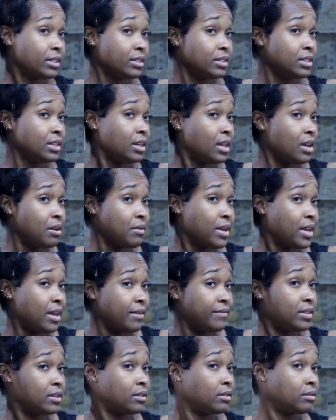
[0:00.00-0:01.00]
See, now I
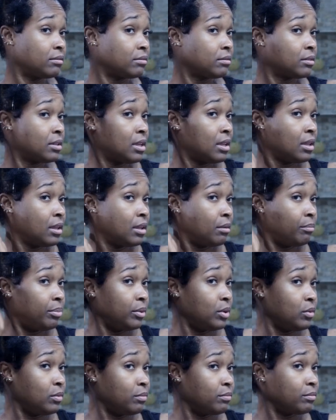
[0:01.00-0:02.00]
have the
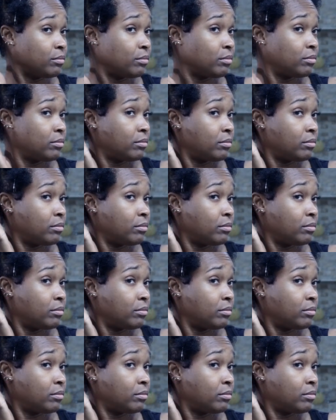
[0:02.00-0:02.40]
bloop.